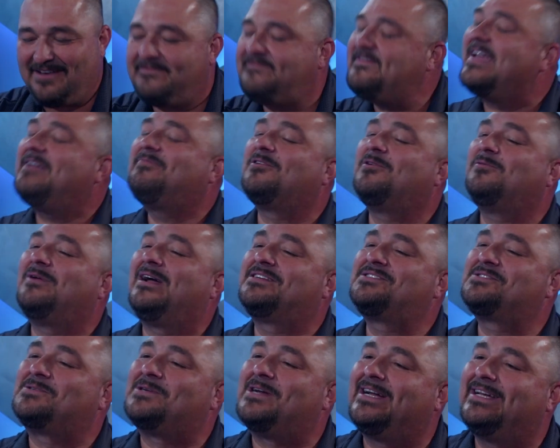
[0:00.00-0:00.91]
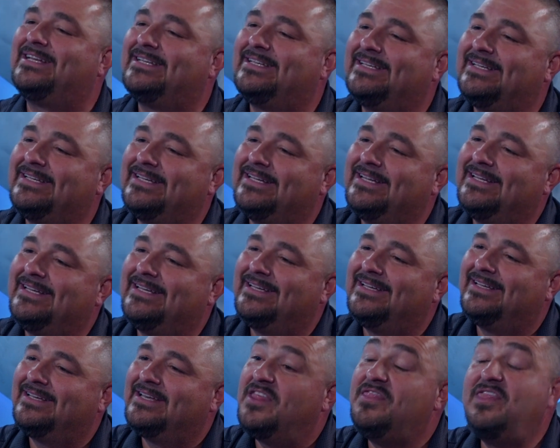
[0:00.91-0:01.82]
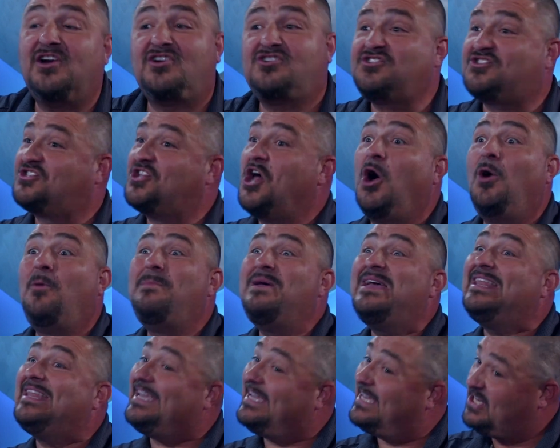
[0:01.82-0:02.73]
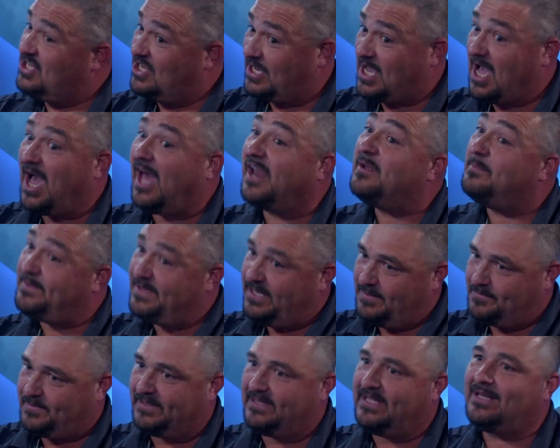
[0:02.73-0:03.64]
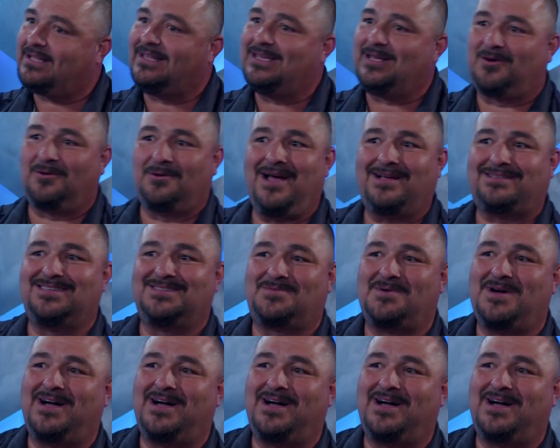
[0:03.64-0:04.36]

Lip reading: Favorite restaurant? There's so many, and you got to be politically correct as well.